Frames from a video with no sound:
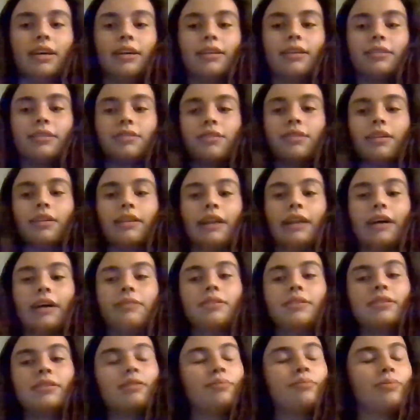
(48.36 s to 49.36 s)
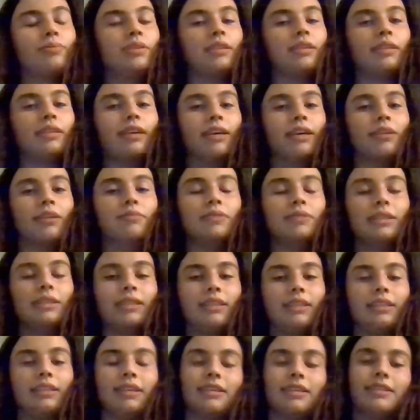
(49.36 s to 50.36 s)
to allow us to breathe the air we
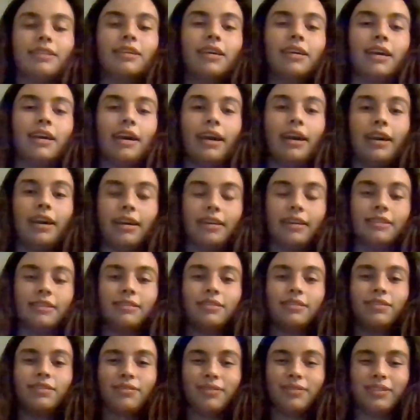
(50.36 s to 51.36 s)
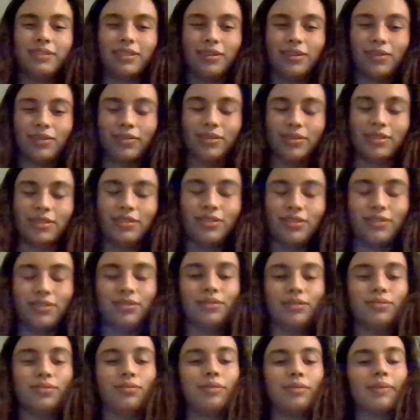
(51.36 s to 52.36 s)
need and in order
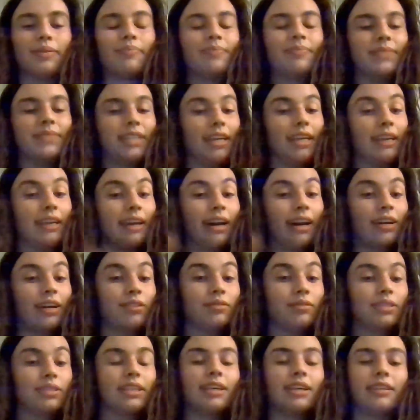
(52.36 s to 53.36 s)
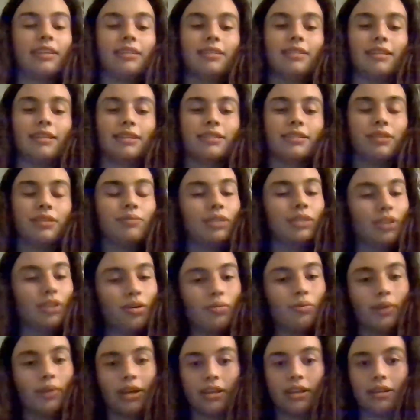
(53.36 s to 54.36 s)
to take out the things that we don't
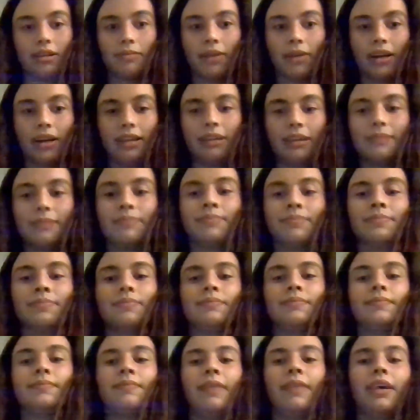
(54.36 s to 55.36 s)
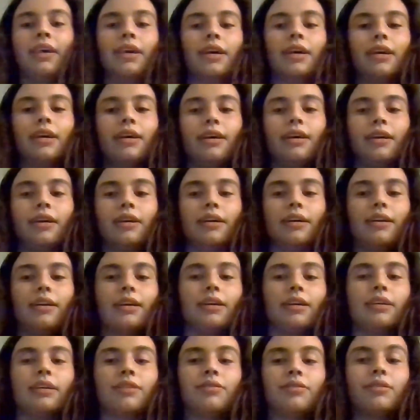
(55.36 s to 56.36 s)
want in our body.
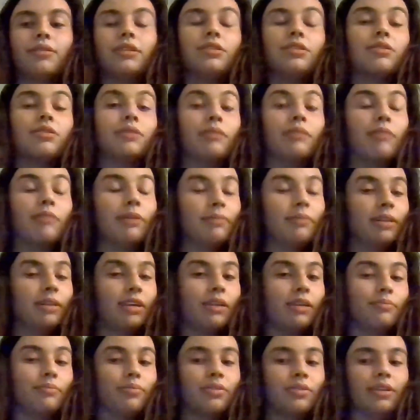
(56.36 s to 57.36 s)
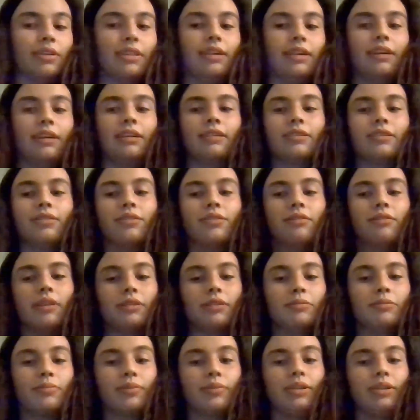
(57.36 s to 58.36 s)
In order to replicate breathing or
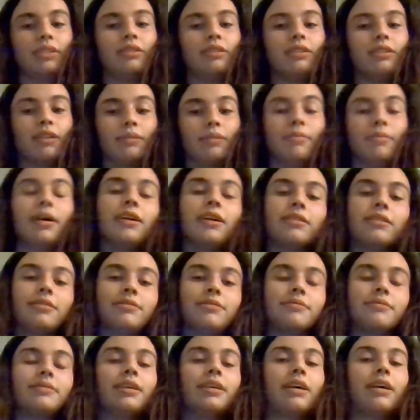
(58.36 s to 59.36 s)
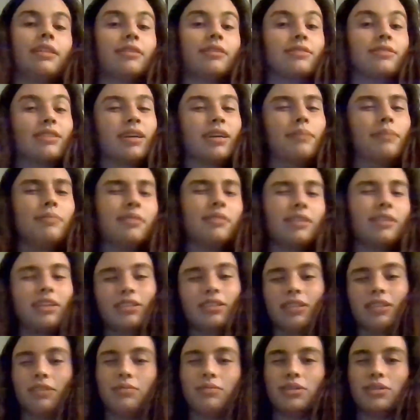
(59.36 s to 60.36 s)
respiration in our model, there's a couple things
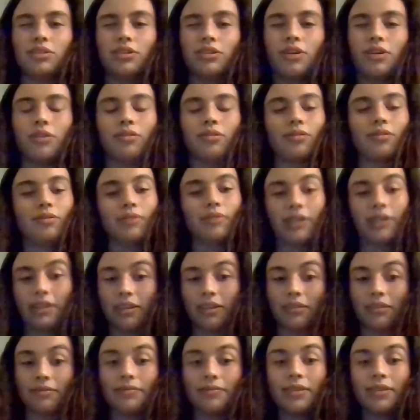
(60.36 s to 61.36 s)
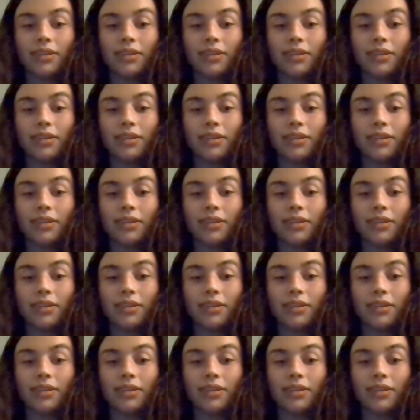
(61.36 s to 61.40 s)
that we should go through and learn first.